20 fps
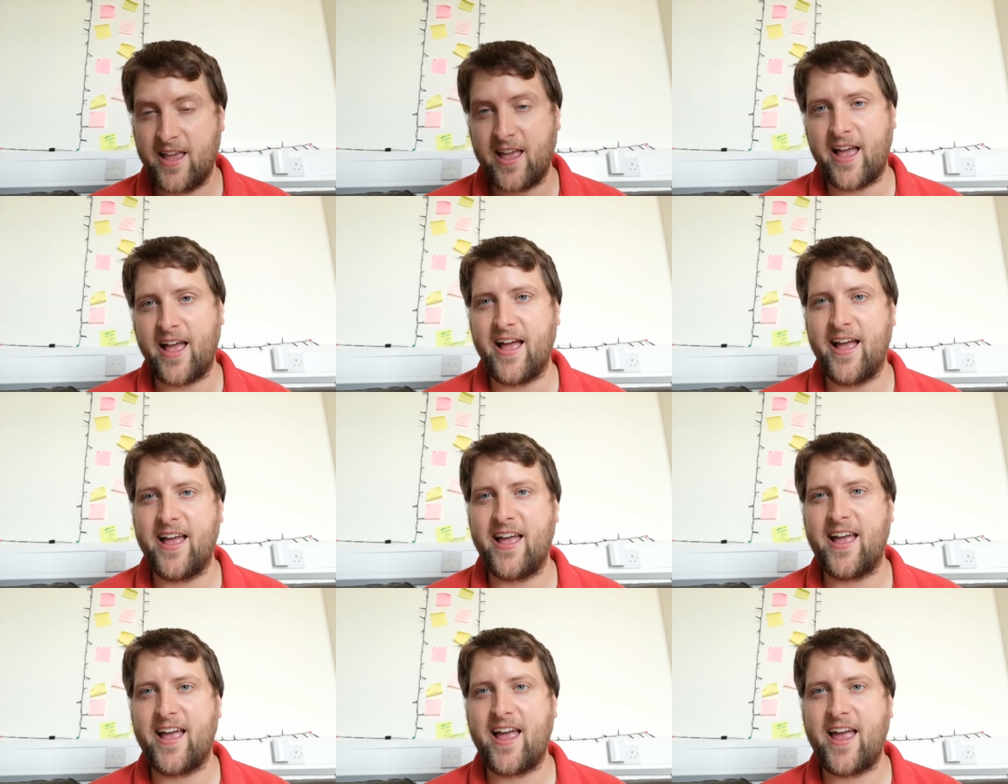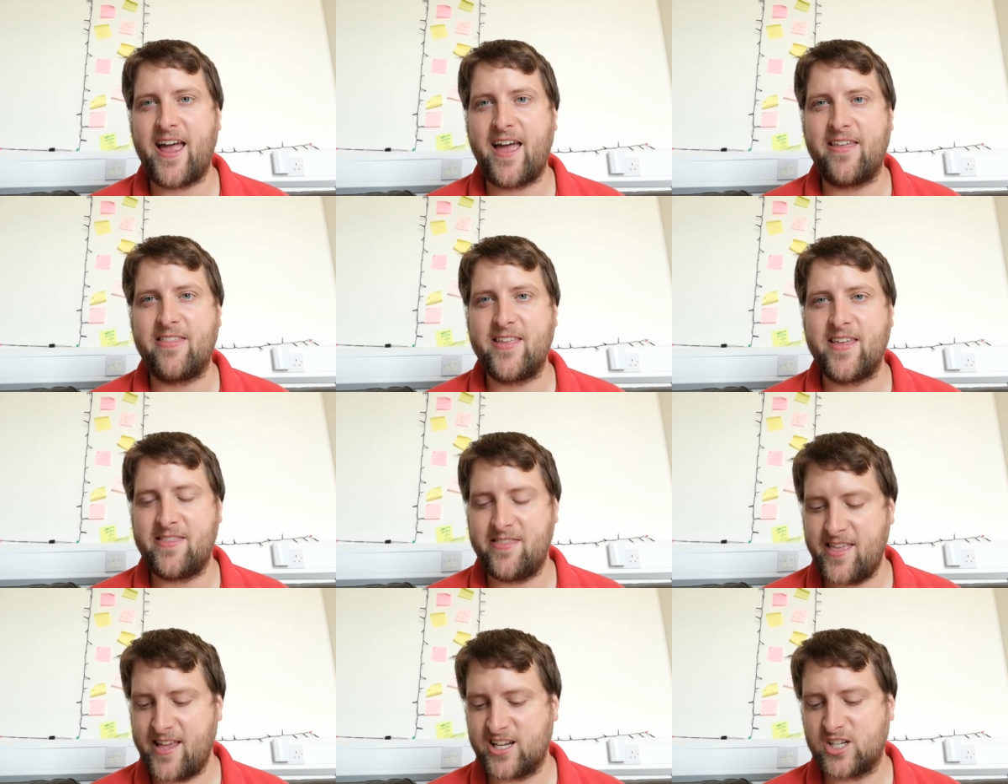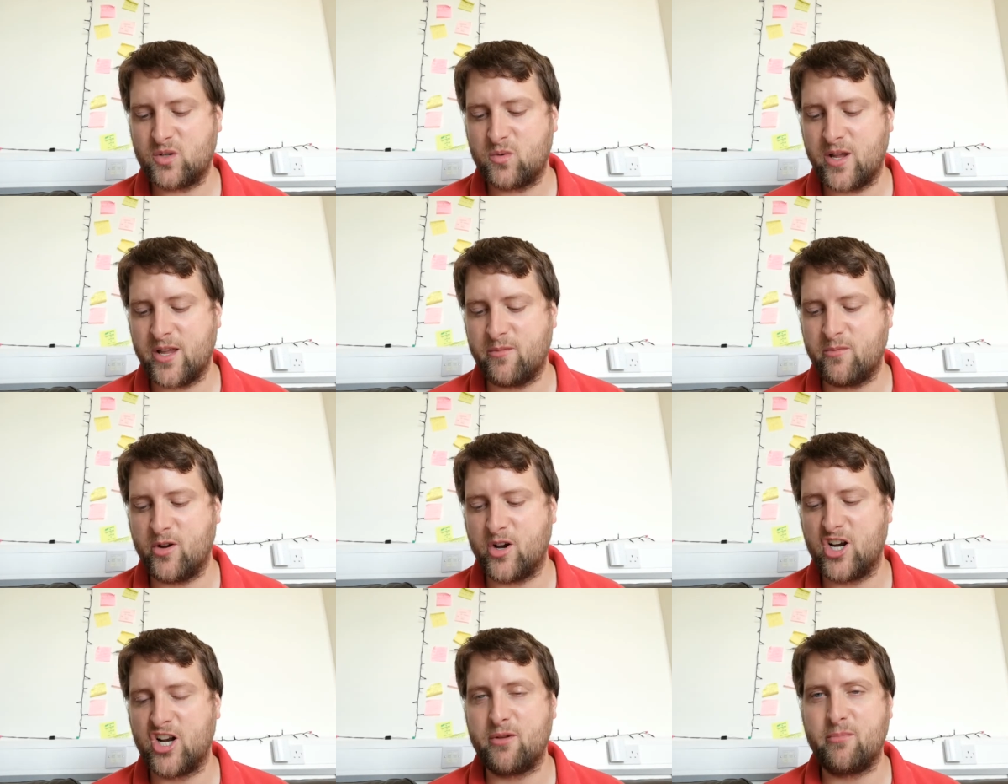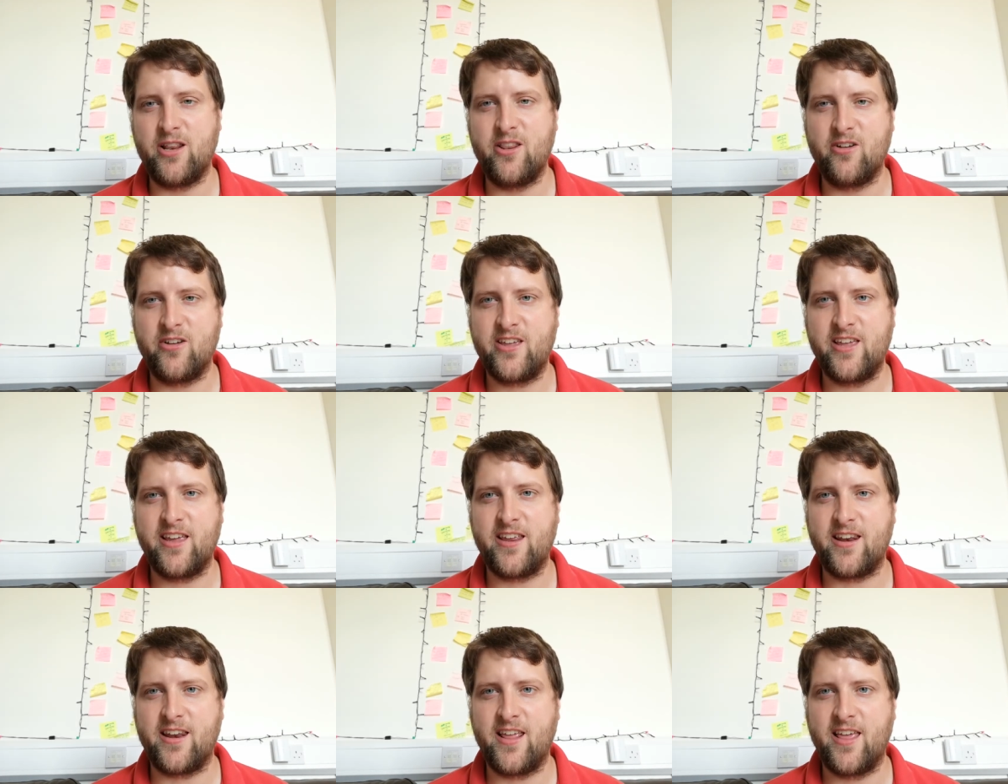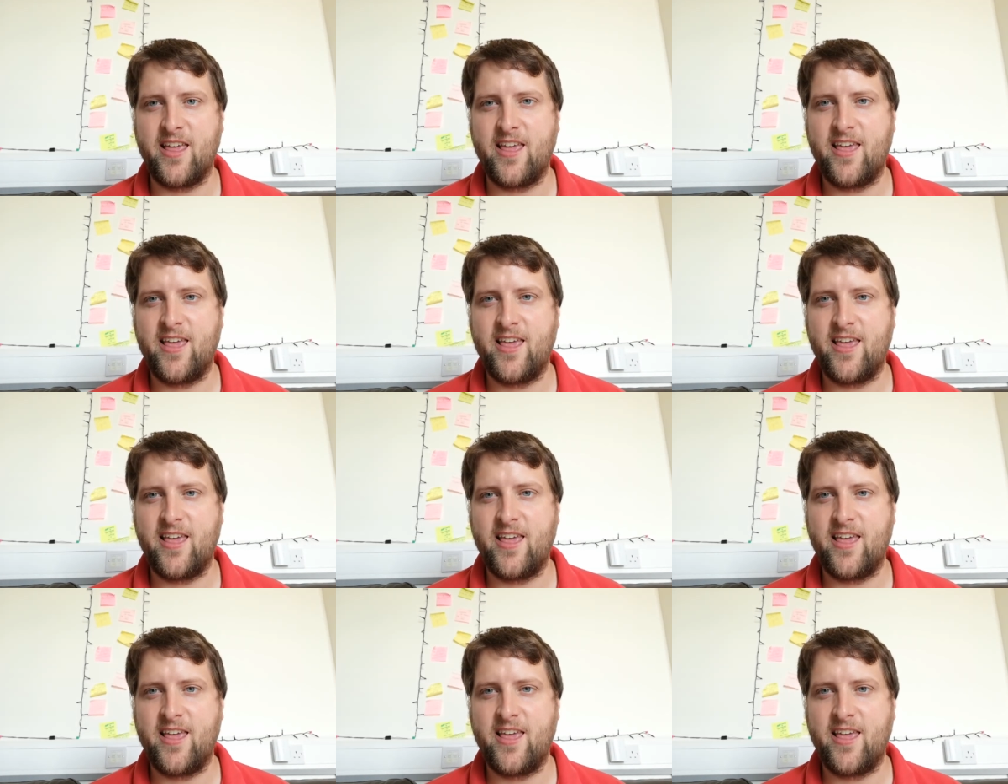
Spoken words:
And then next week we're going to be looking